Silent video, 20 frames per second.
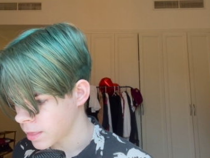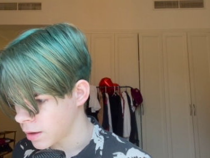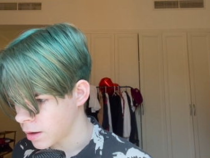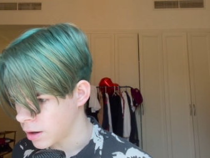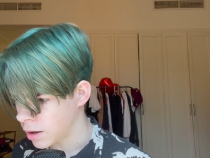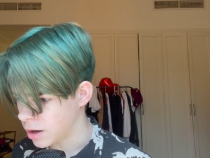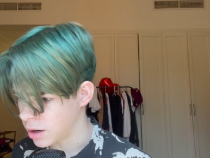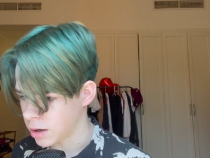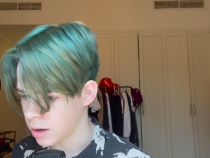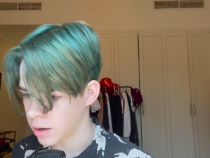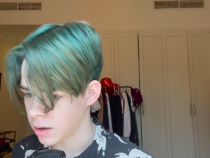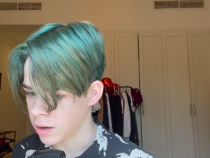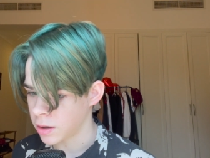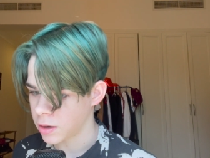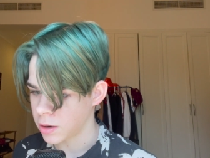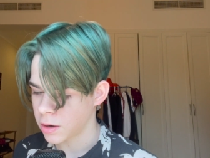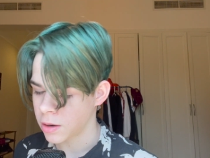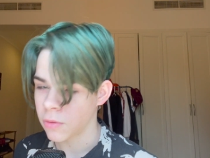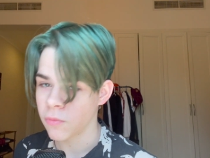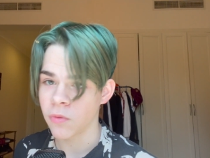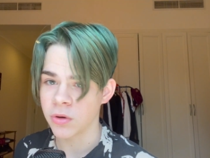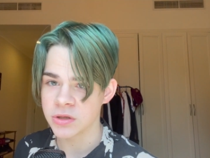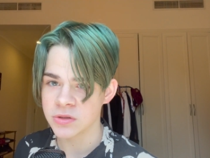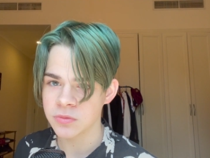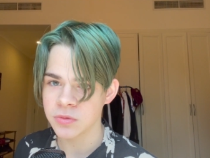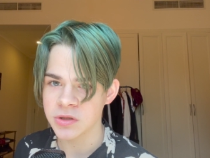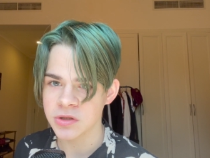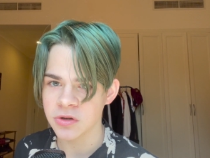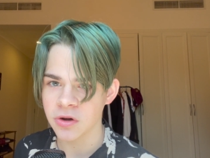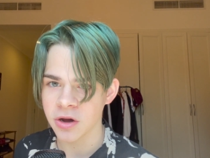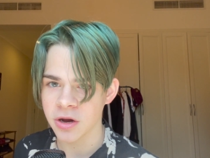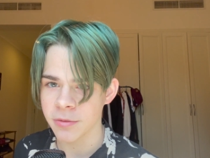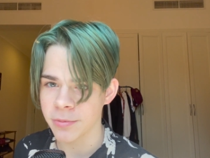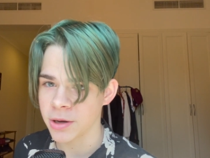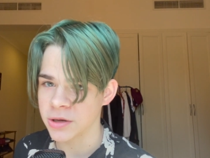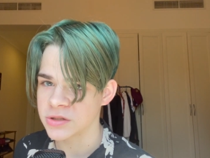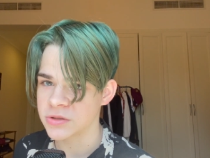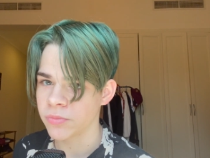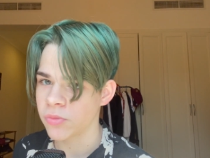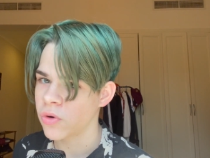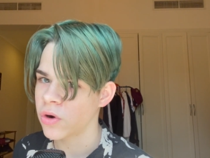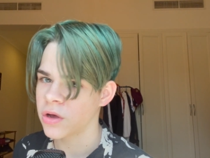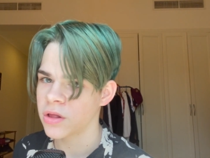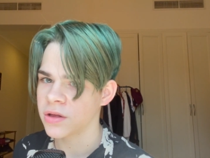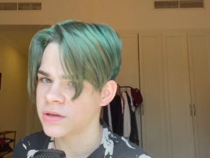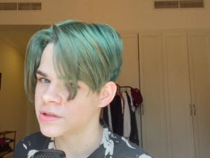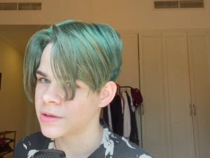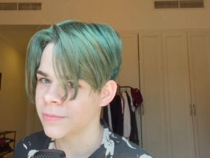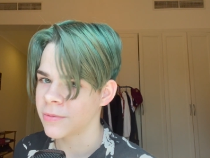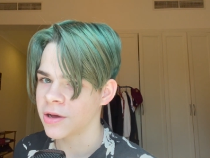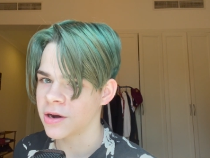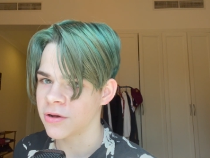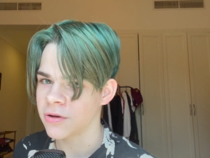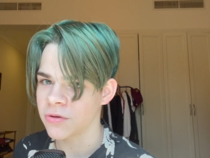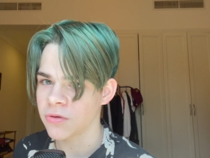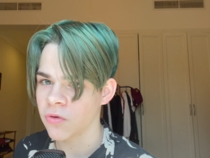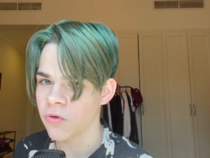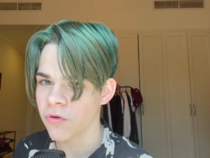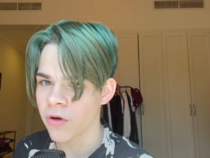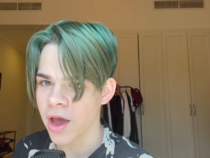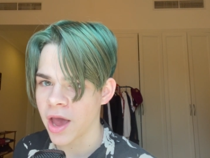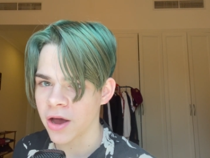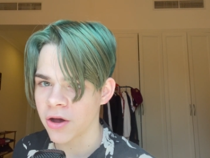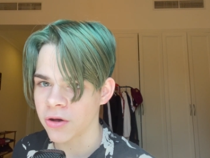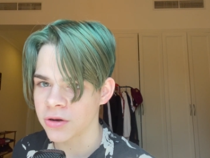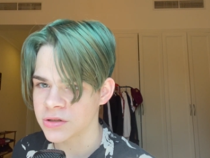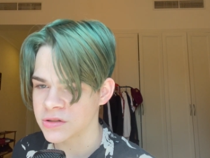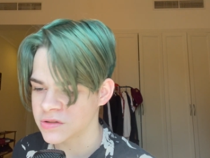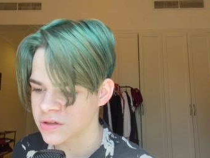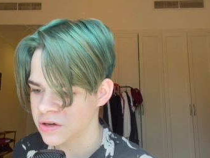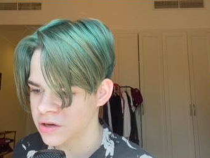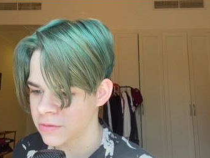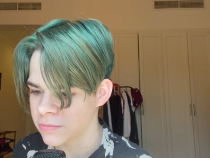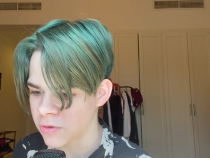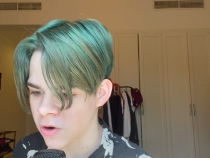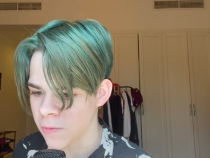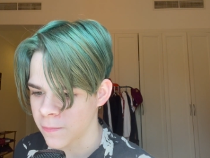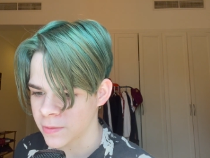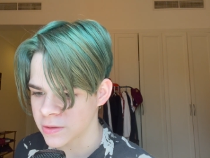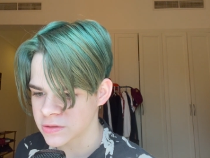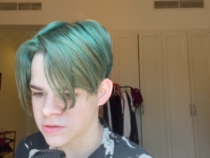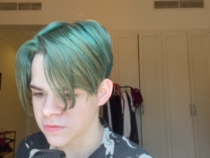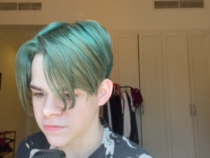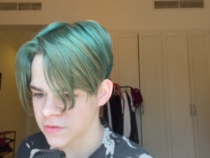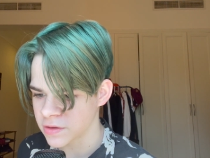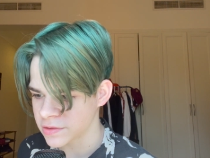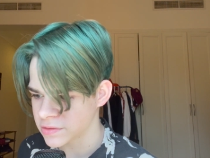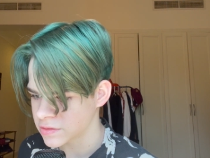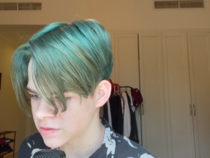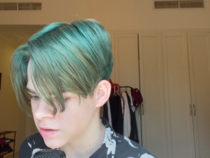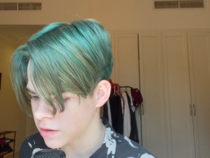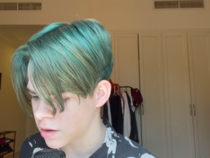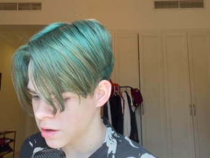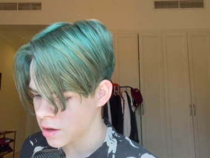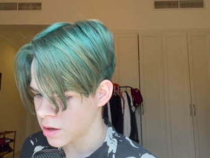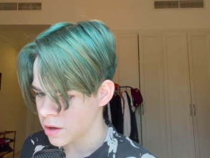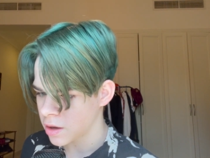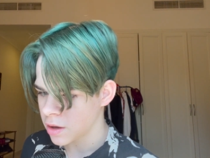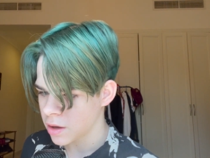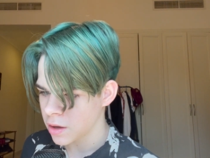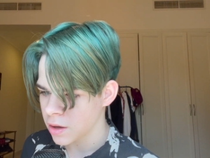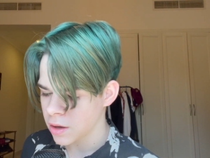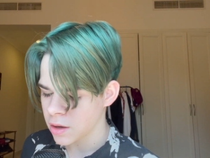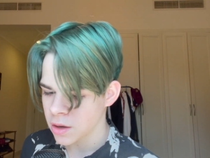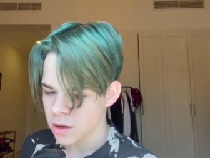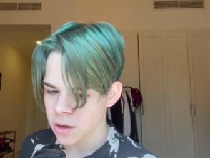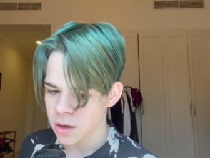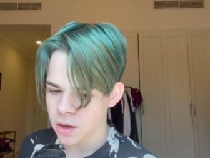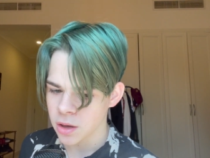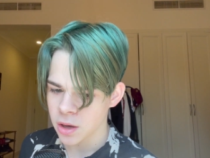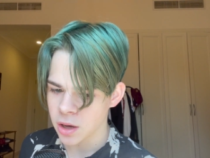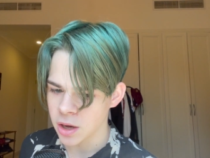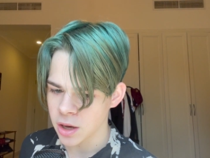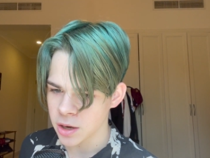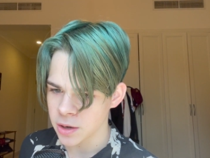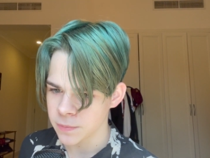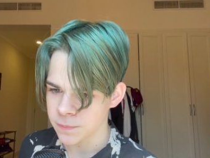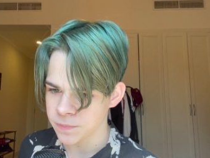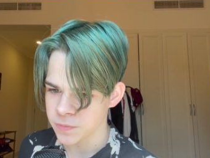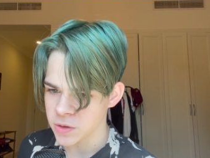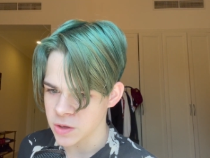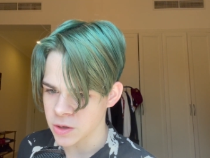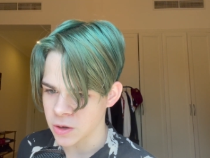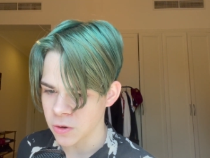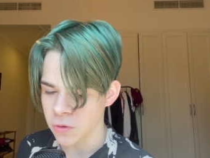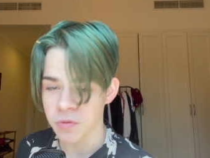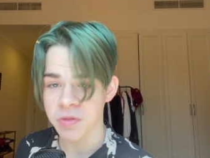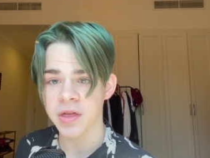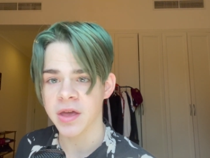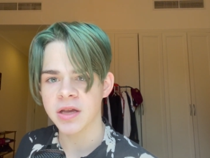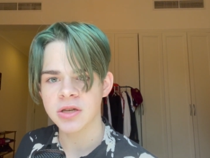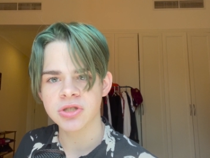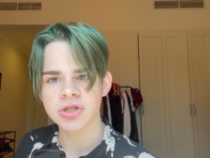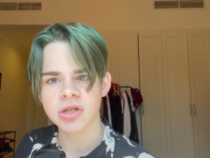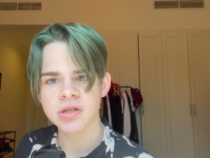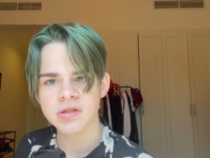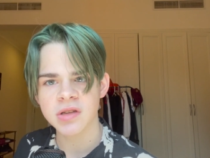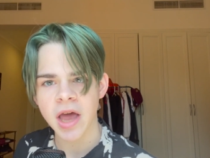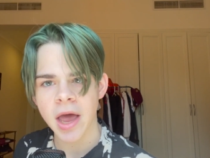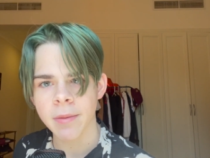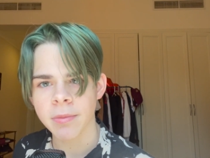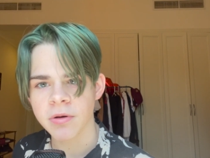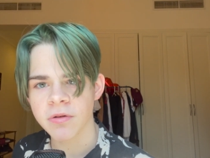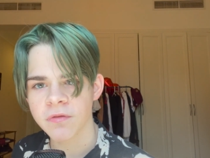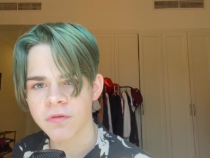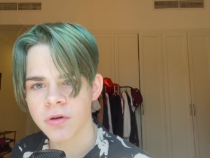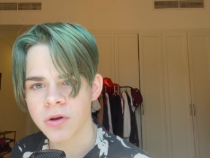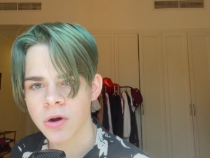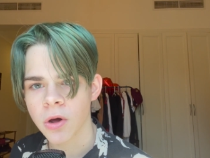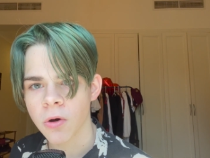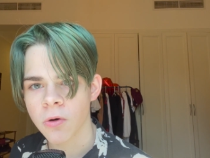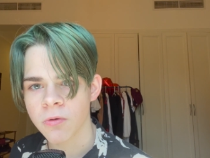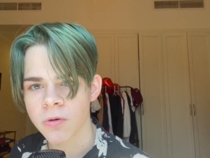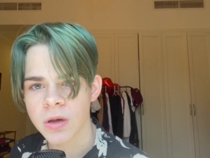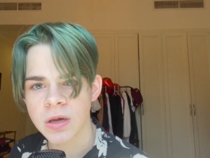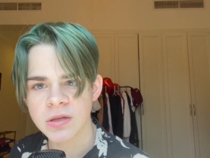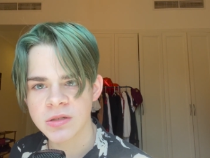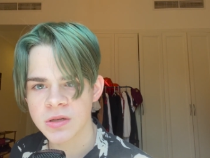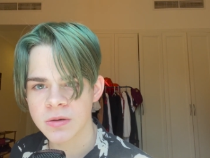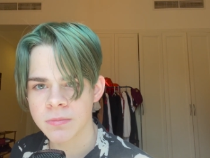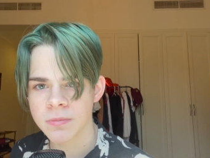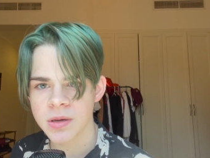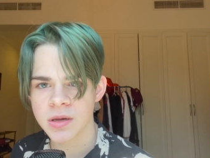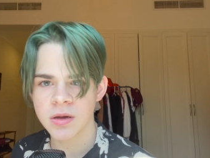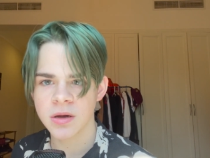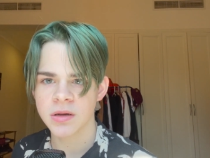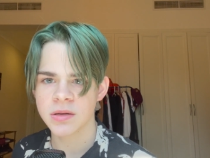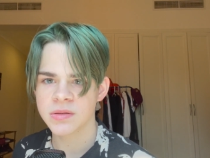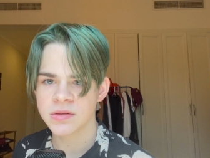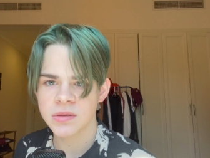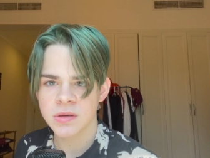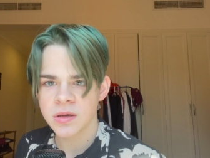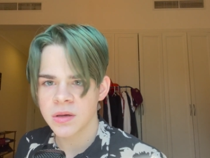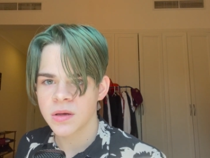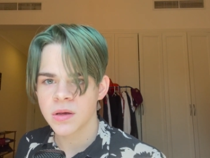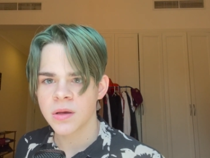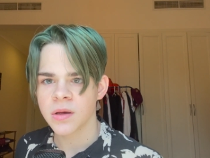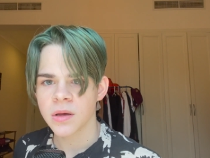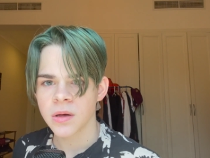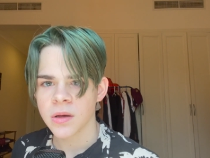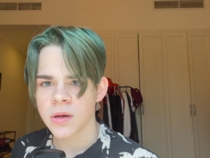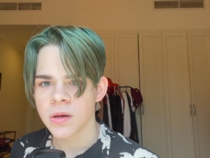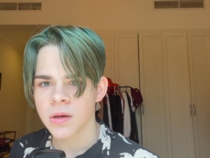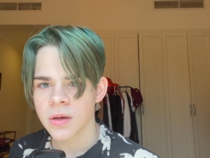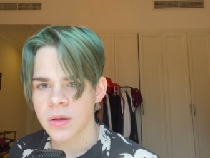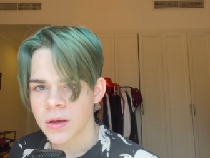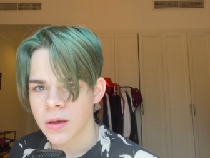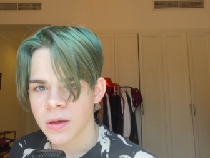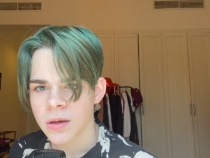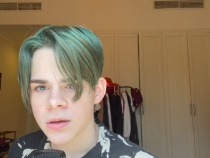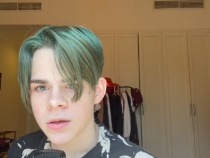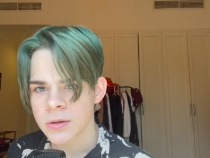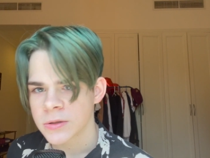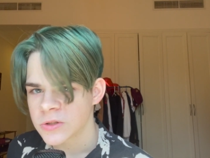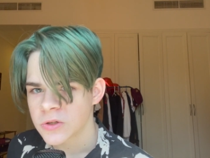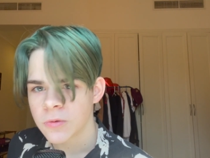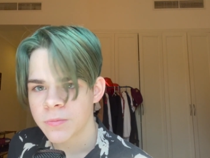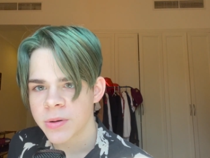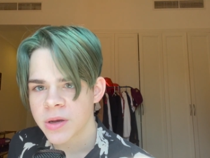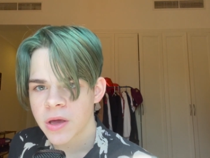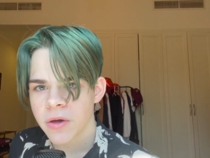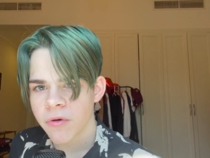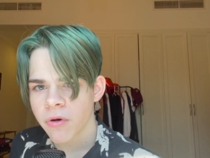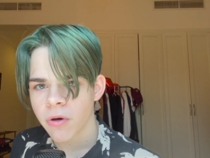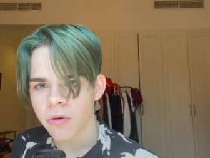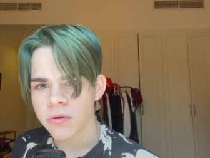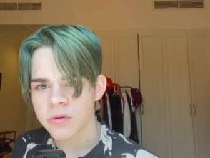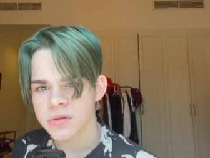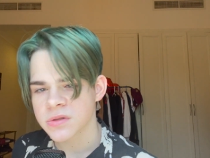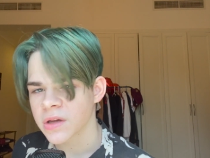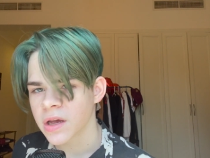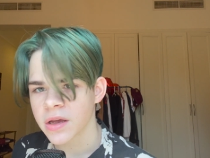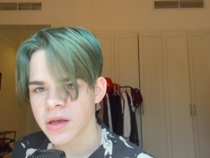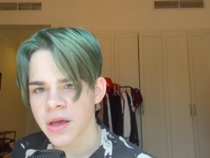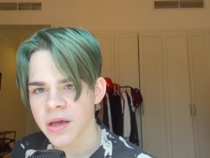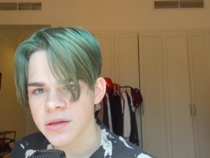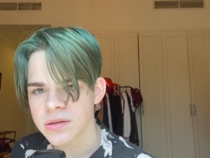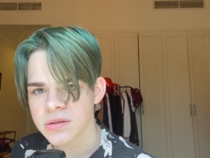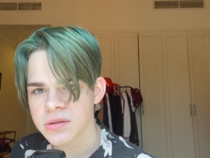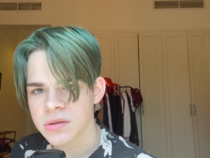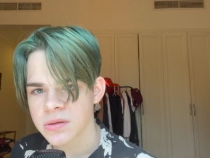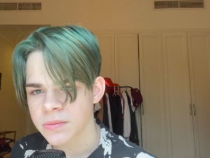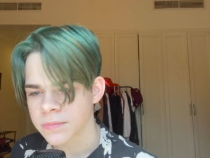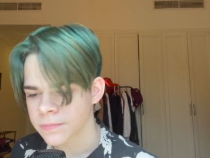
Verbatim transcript: Uh, once we talk about spoilers, I'm gonna wag on certain moments of this. Um, you know, things just happen for no reason because superheroes, I guess.